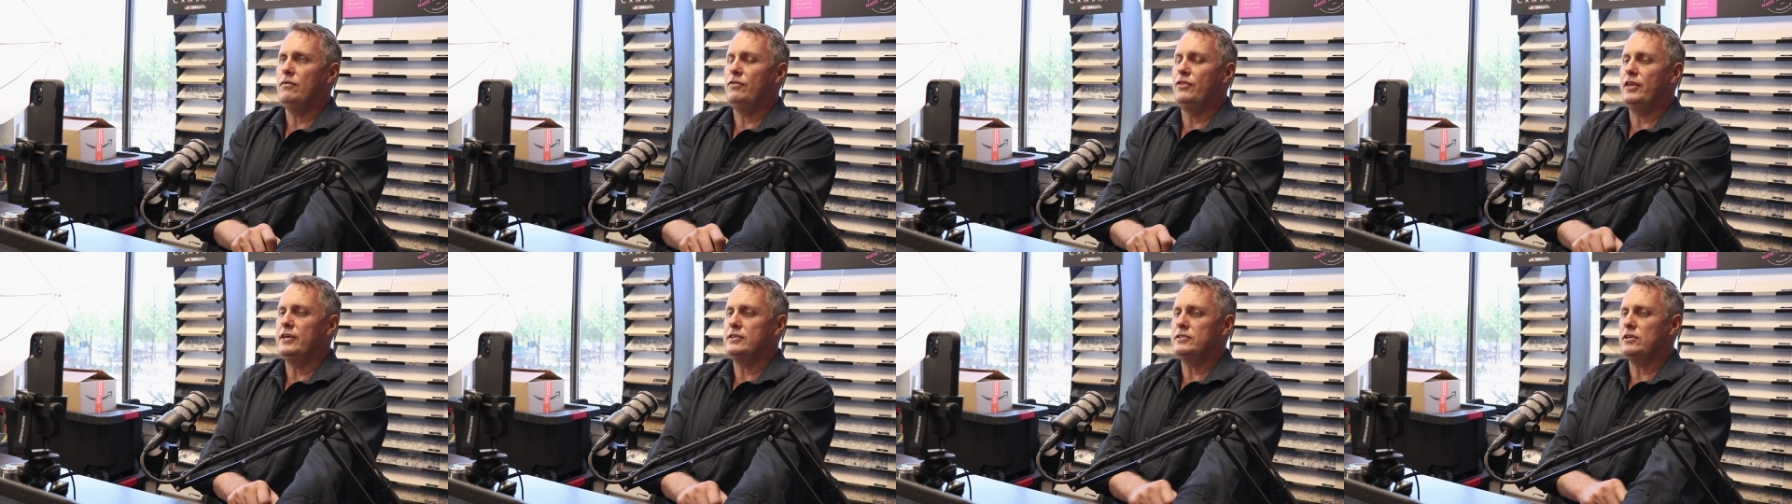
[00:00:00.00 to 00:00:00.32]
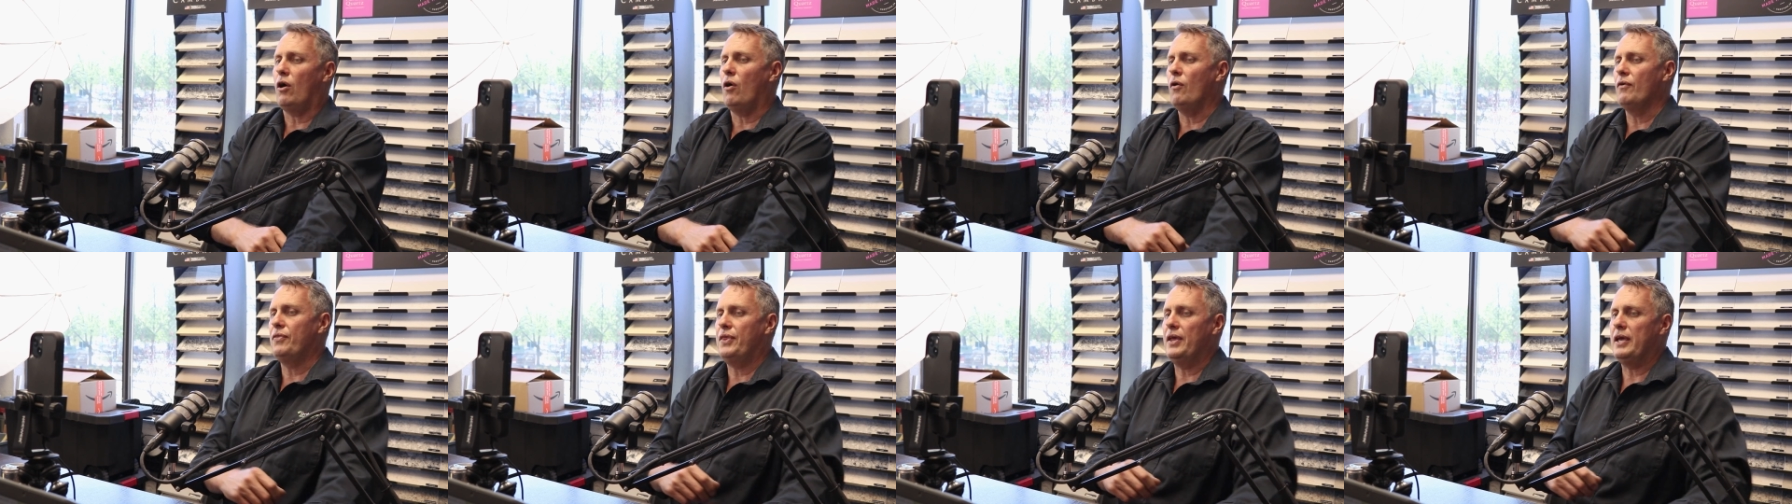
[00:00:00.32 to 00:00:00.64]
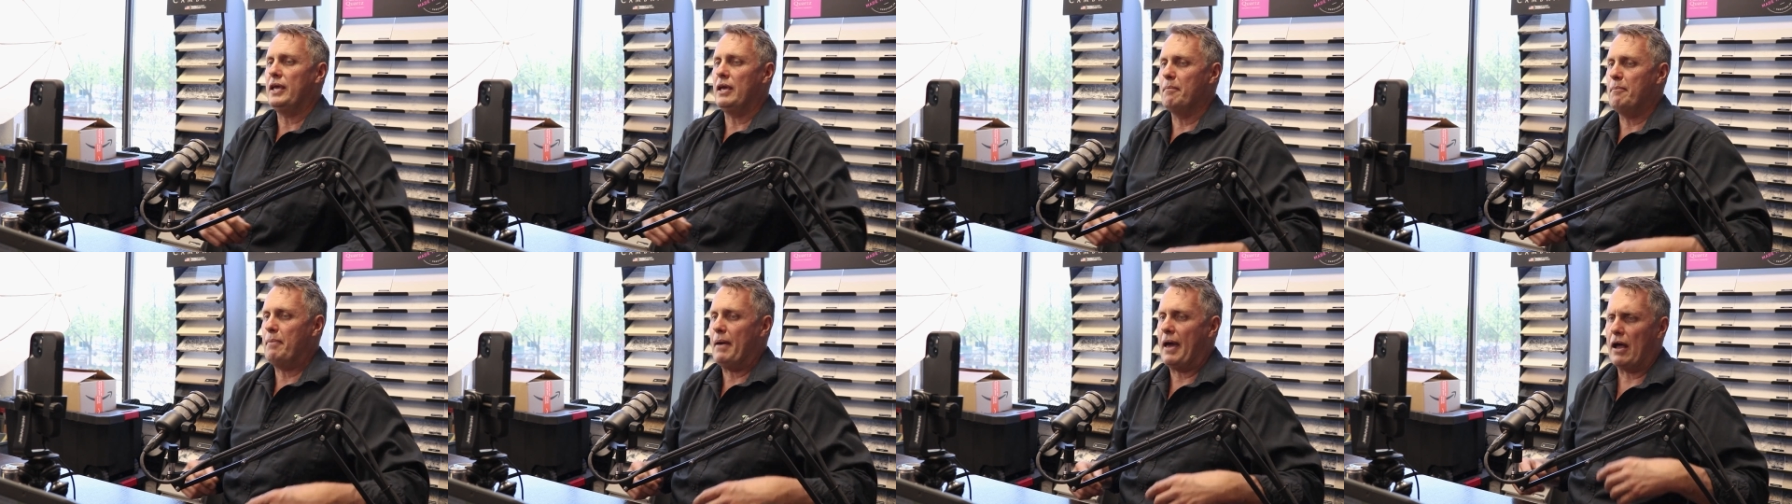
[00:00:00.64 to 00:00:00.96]
this whole
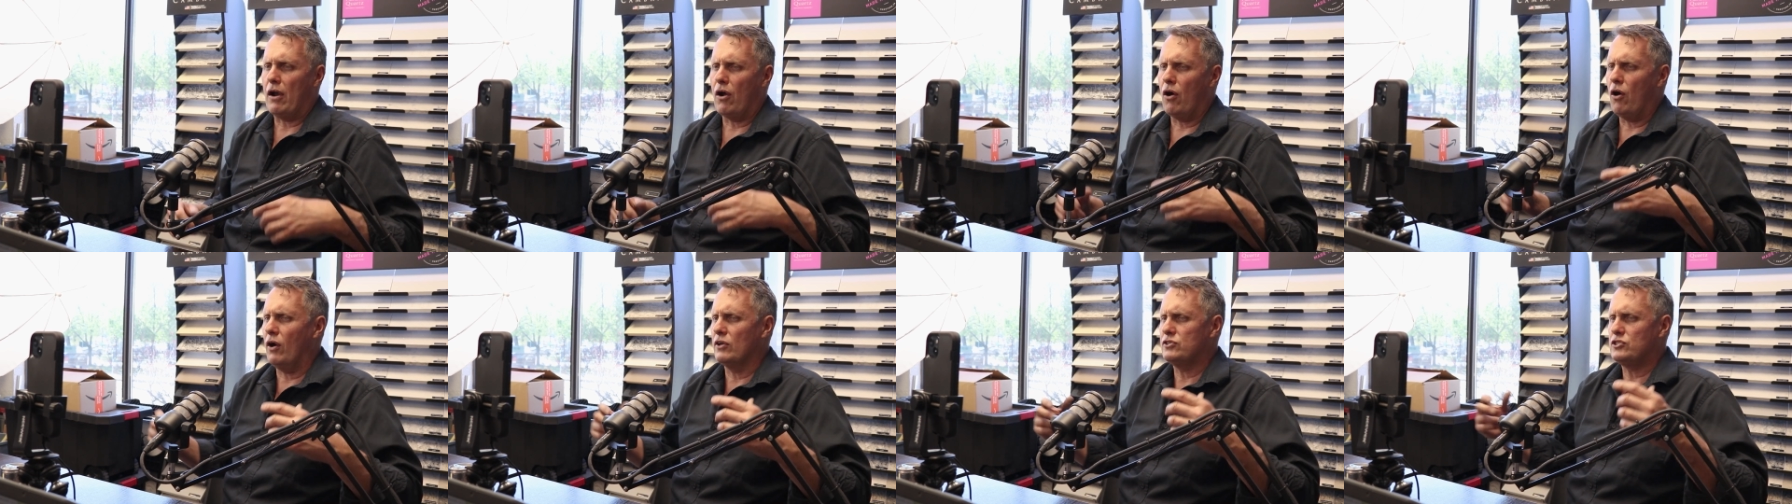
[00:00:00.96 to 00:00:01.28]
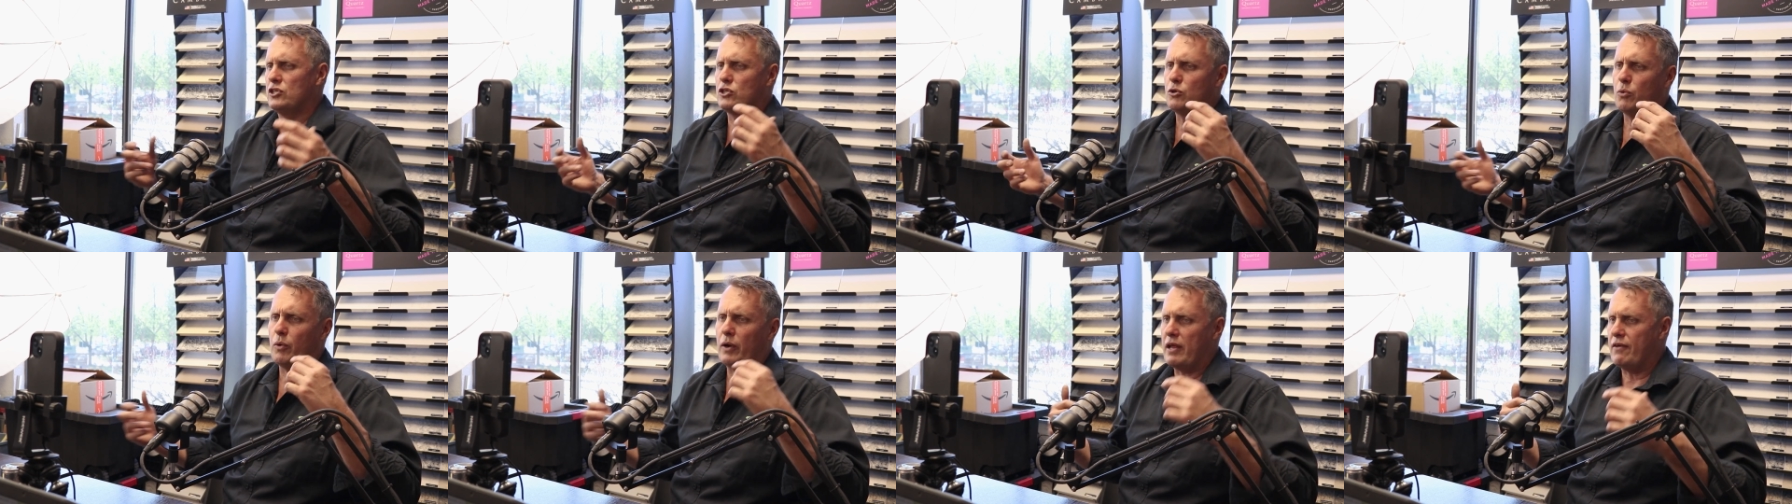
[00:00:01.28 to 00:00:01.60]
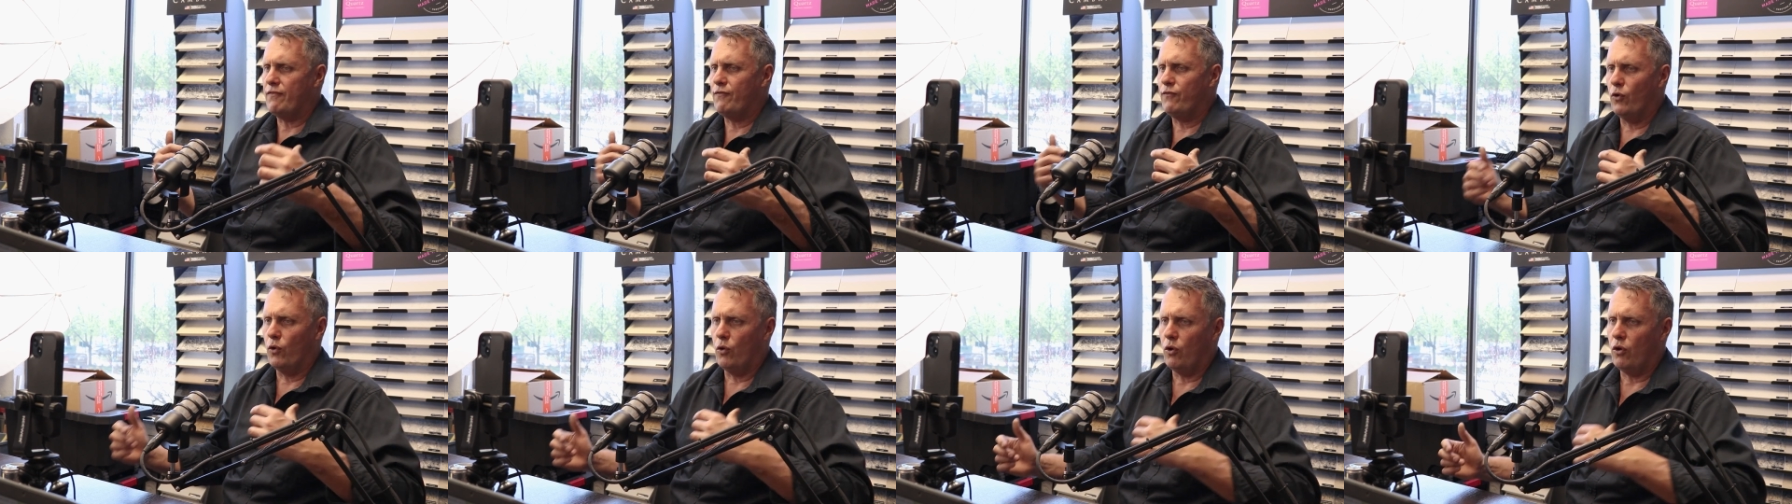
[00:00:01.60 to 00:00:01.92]
thing about, oh, it's
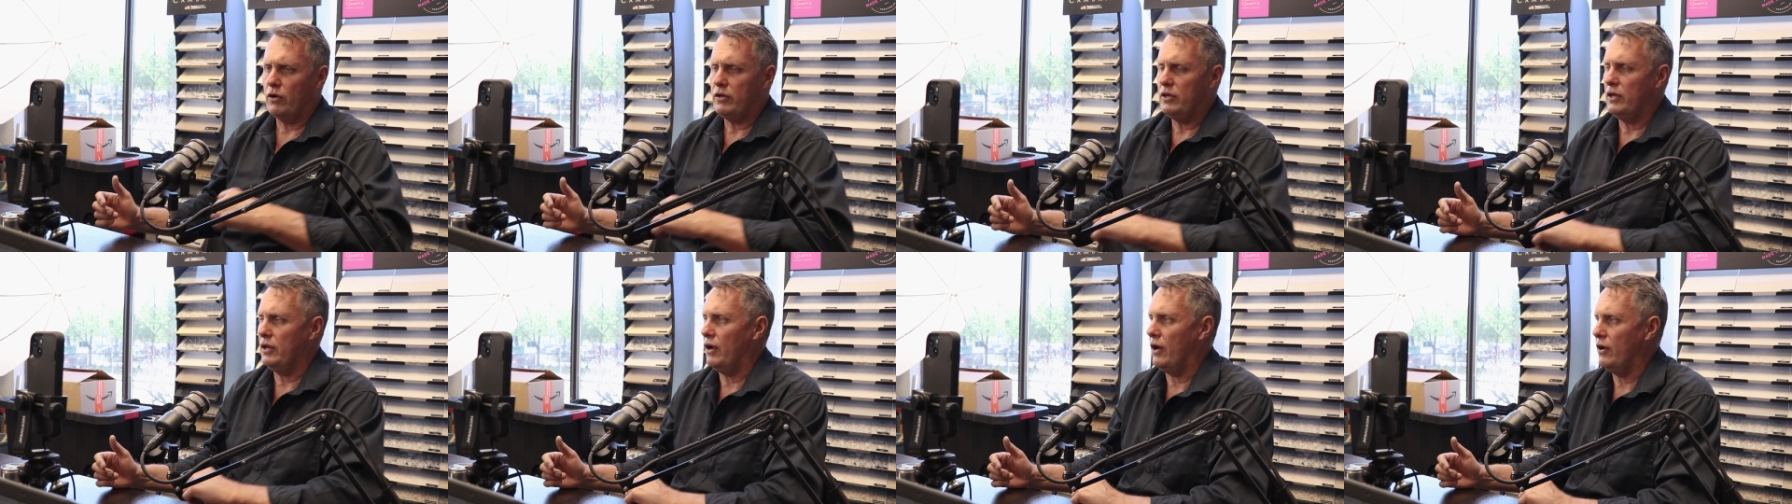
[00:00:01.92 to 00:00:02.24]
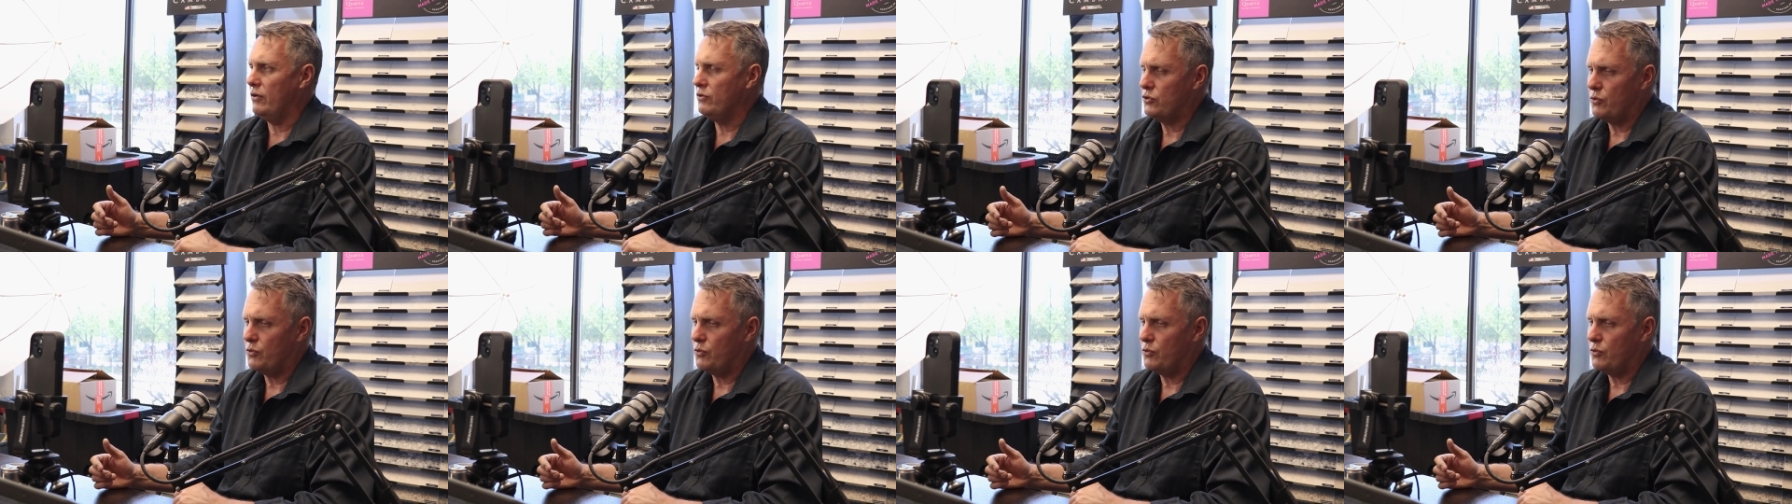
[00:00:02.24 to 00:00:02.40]
24, you know,